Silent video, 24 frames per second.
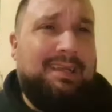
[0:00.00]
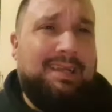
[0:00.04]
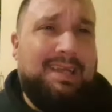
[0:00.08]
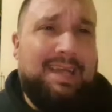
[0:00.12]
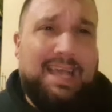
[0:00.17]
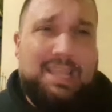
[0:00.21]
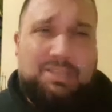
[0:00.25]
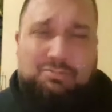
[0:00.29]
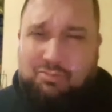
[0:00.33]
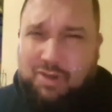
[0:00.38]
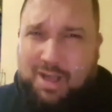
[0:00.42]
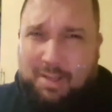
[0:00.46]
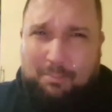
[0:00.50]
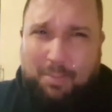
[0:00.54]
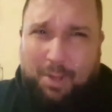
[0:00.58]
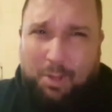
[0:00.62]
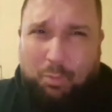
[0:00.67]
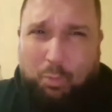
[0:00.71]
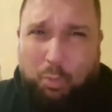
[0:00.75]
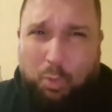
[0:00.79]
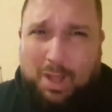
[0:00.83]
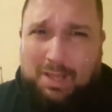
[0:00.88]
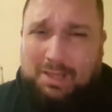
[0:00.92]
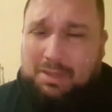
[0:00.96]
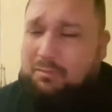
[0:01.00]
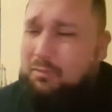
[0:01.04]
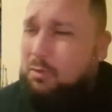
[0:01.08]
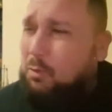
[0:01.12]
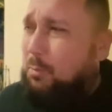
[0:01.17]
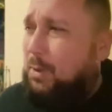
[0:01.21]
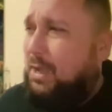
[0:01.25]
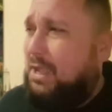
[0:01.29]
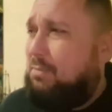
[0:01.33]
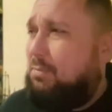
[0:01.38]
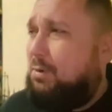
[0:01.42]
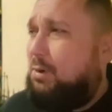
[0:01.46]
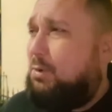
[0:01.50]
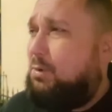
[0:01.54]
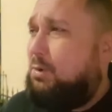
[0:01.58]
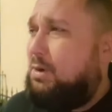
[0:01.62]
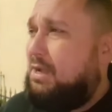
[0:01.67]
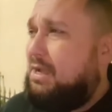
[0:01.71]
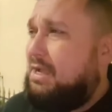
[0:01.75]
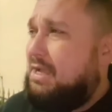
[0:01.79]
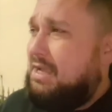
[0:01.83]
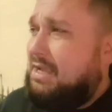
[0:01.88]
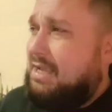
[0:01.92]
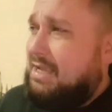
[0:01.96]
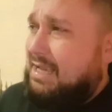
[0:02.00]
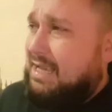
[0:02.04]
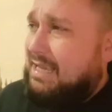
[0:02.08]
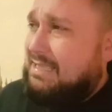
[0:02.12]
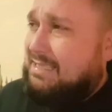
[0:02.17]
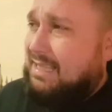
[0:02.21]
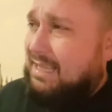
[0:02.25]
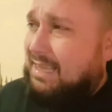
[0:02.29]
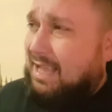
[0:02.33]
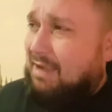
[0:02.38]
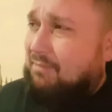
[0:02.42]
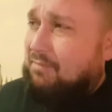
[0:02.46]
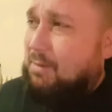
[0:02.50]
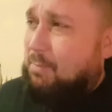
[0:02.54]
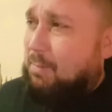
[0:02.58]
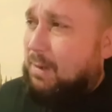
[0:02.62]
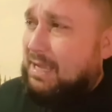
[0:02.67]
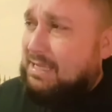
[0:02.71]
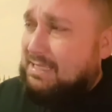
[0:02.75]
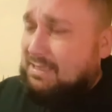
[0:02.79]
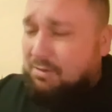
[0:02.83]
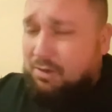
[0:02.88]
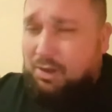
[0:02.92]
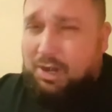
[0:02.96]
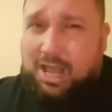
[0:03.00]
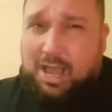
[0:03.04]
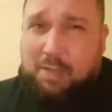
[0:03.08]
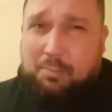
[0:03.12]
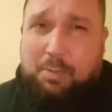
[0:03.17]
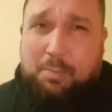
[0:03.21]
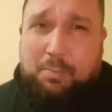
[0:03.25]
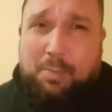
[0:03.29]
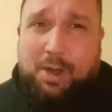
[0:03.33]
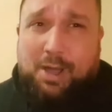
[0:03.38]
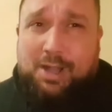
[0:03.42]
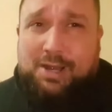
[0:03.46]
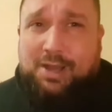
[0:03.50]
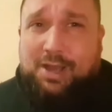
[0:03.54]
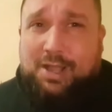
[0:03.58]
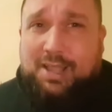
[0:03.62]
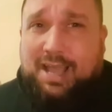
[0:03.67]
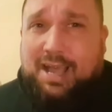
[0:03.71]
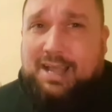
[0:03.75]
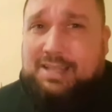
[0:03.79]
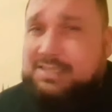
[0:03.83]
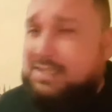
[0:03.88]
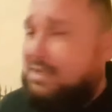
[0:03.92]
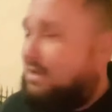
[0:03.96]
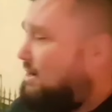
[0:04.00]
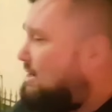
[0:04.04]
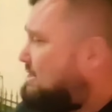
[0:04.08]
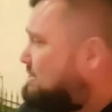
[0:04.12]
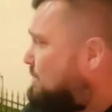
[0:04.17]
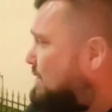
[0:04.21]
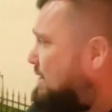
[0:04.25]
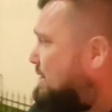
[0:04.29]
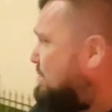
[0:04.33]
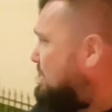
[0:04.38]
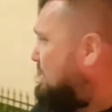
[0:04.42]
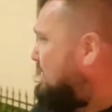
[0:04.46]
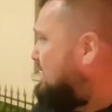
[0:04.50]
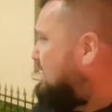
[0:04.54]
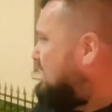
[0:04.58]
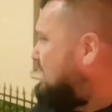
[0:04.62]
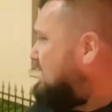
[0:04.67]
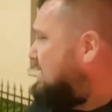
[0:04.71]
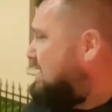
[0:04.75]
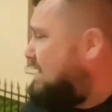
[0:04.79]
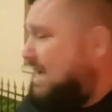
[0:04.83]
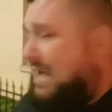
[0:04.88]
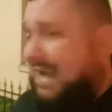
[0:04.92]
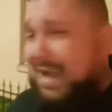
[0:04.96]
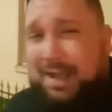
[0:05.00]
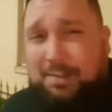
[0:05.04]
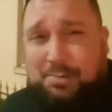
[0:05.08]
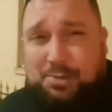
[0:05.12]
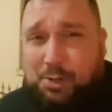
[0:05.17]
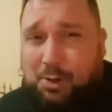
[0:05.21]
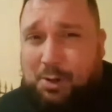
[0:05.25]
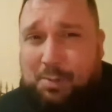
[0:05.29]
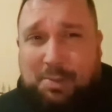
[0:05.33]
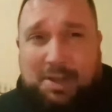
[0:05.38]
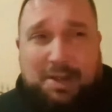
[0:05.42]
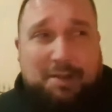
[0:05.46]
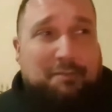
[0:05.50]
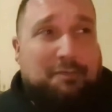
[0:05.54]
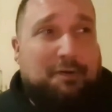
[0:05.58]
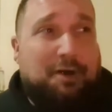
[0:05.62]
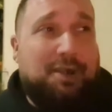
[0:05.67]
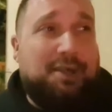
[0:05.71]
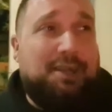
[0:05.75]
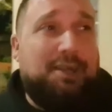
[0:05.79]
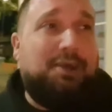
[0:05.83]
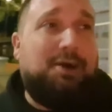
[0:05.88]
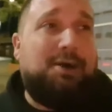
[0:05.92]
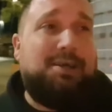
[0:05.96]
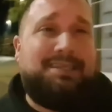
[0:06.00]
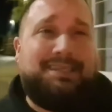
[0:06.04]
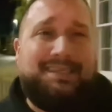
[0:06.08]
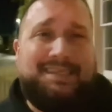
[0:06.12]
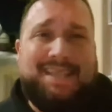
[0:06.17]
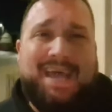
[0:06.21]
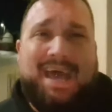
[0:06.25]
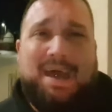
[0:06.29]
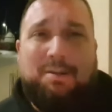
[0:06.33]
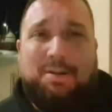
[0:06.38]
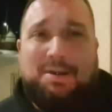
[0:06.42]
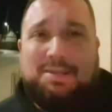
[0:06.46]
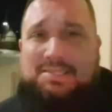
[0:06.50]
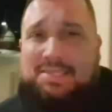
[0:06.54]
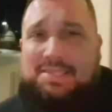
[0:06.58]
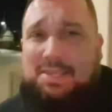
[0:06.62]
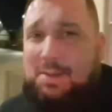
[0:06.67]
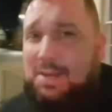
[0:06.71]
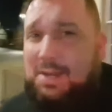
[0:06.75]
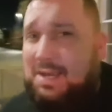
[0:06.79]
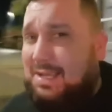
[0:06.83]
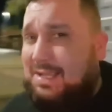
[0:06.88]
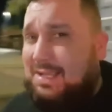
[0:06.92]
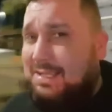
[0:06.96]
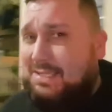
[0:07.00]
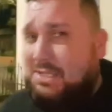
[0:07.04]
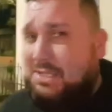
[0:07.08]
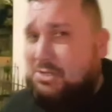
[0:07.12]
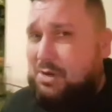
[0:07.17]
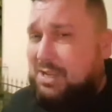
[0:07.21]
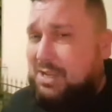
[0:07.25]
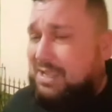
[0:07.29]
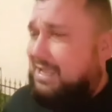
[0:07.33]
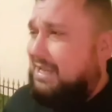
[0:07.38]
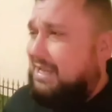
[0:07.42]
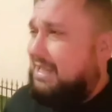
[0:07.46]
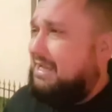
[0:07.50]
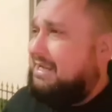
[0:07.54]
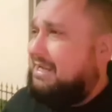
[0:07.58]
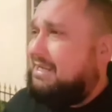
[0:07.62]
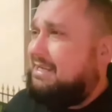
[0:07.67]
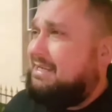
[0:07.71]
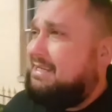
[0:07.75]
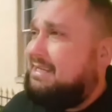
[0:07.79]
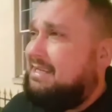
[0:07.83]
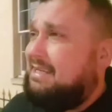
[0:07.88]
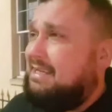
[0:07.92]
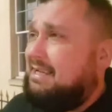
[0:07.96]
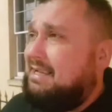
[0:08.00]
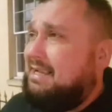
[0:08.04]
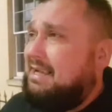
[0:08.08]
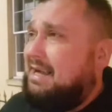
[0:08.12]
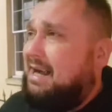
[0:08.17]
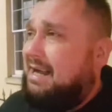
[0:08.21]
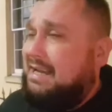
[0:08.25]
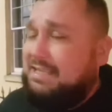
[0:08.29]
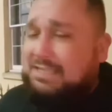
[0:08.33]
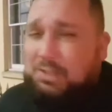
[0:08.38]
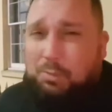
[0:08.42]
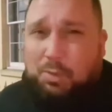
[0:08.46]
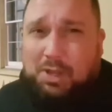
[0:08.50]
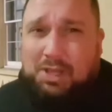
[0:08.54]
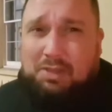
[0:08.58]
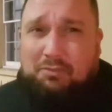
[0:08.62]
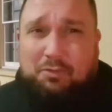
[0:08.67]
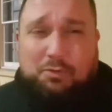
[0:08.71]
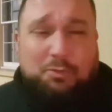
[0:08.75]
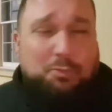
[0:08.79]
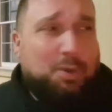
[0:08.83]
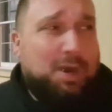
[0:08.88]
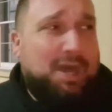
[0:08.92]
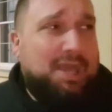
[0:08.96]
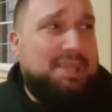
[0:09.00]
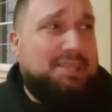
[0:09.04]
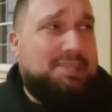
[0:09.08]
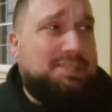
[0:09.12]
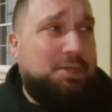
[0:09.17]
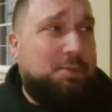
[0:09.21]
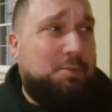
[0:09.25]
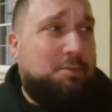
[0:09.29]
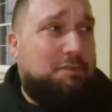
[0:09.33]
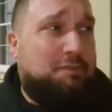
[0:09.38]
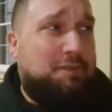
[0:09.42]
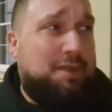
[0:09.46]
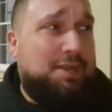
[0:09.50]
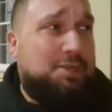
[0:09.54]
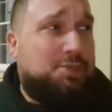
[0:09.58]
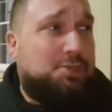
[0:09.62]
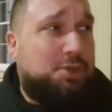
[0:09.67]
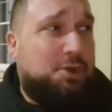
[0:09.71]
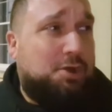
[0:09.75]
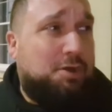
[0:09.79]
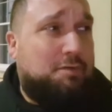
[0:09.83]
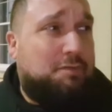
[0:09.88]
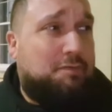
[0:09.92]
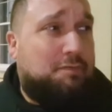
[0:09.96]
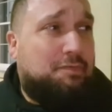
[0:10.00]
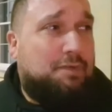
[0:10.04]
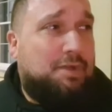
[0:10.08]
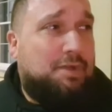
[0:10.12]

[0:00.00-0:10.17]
it's run by wonderful people. It's a lovely place. They've got an open mic night going tonight as well. I'm sure I'm going to find a nice sour to drink in here. And it's a wonderful way to finish off